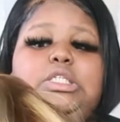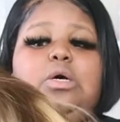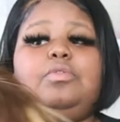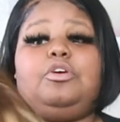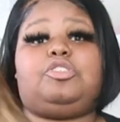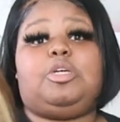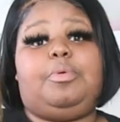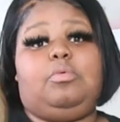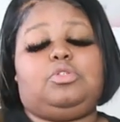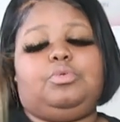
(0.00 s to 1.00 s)
So their
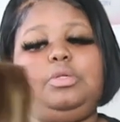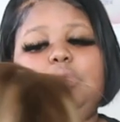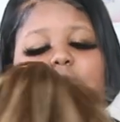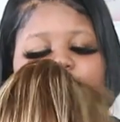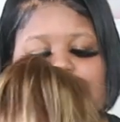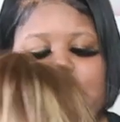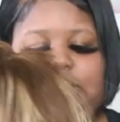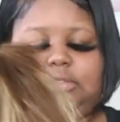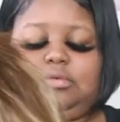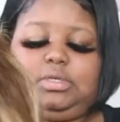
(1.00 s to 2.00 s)
shipping was really, really
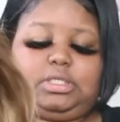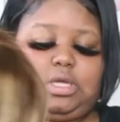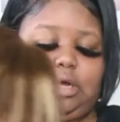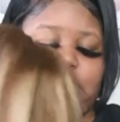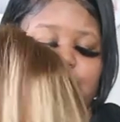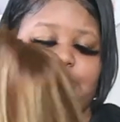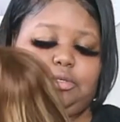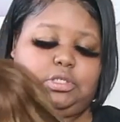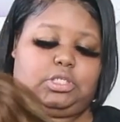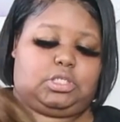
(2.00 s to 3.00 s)
bad. Ooh, this, y'all, this
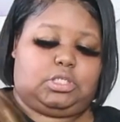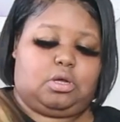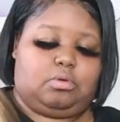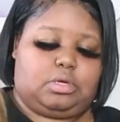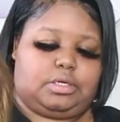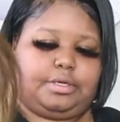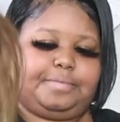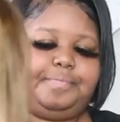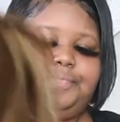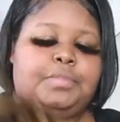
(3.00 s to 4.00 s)
smells so good.